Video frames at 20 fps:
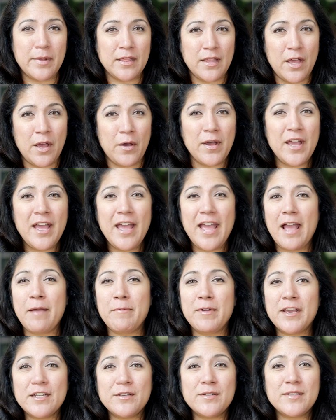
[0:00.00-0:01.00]
below
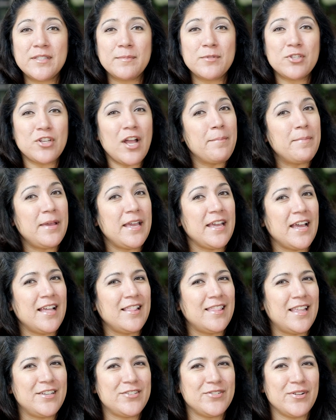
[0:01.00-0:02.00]
and we can do some shopping
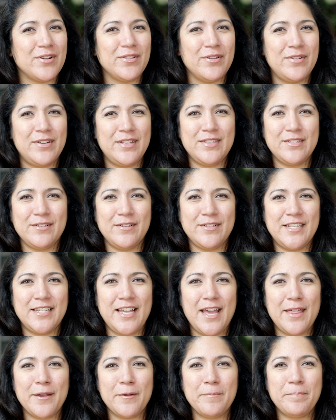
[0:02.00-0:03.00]
at Lakeshore Learning Store
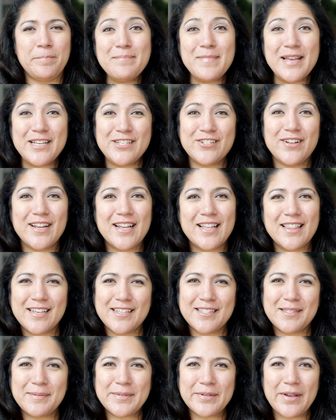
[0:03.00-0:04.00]
together. Make sure to
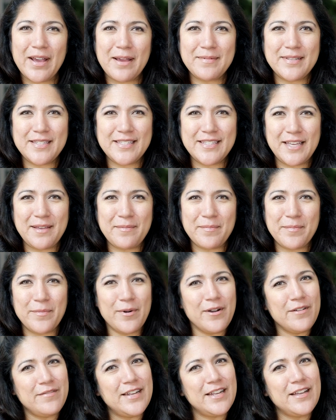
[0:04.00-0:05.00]
click subscribe to see
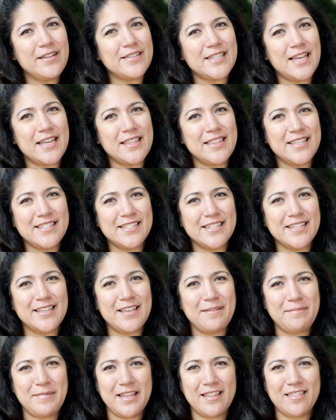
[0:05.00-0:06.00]
more videos like this
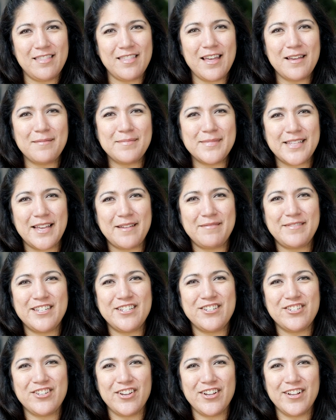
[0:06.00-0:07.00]
and give me a thumbs up
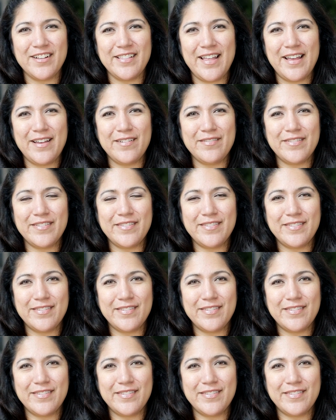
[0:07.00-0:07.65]
to show your love.